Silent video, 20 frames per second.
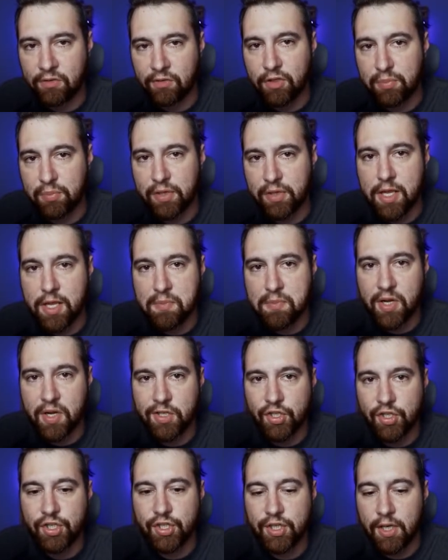They're pretty
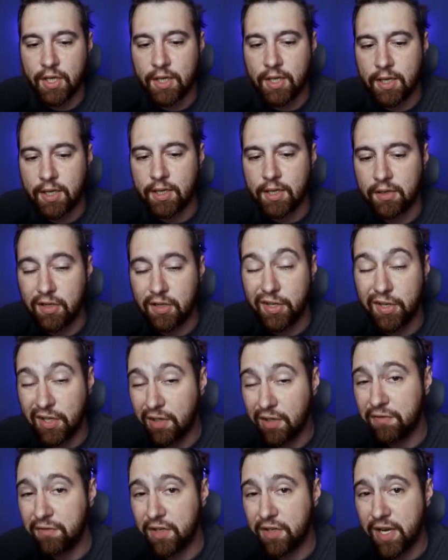much clear
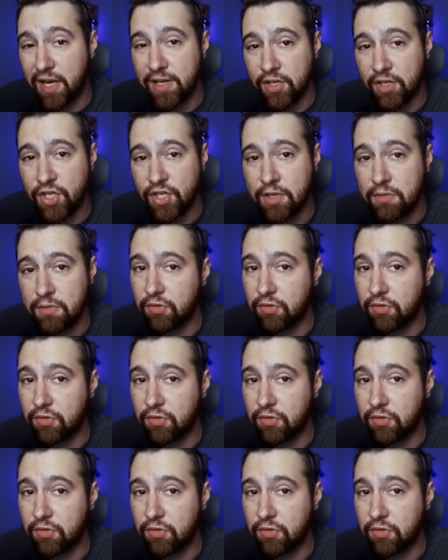of their energy,